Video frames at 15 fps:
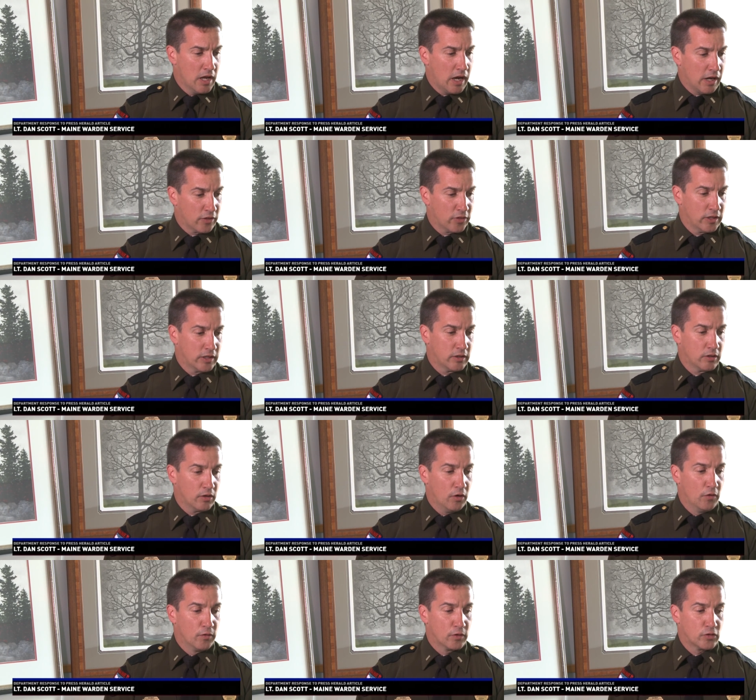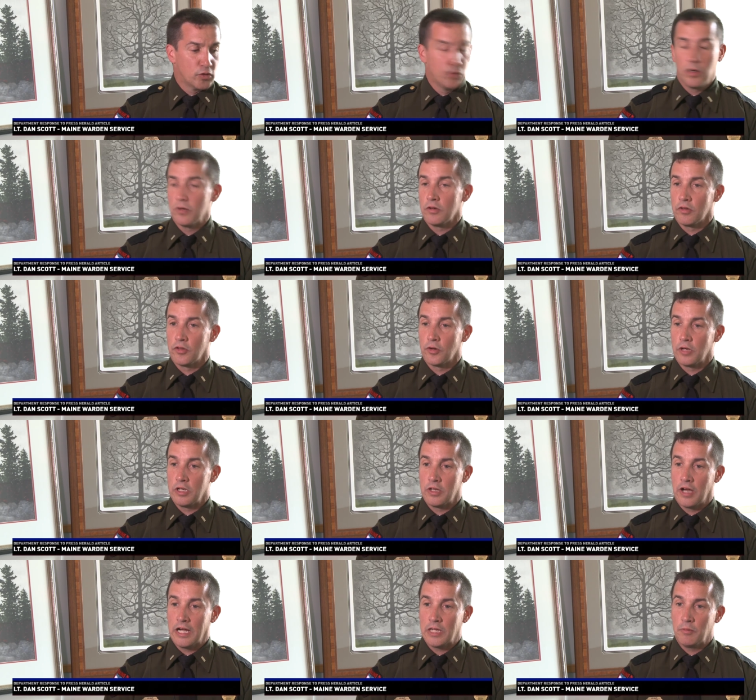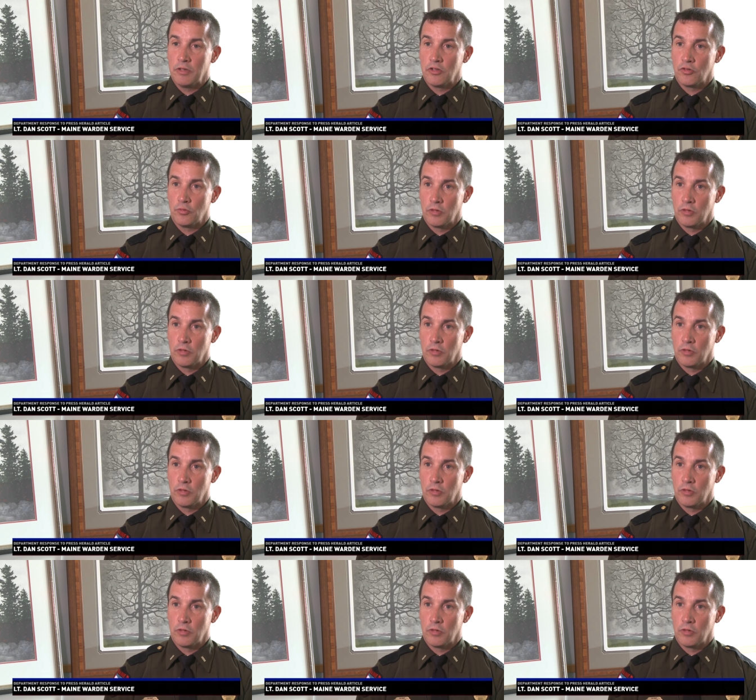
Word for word: I think, over 230 documents,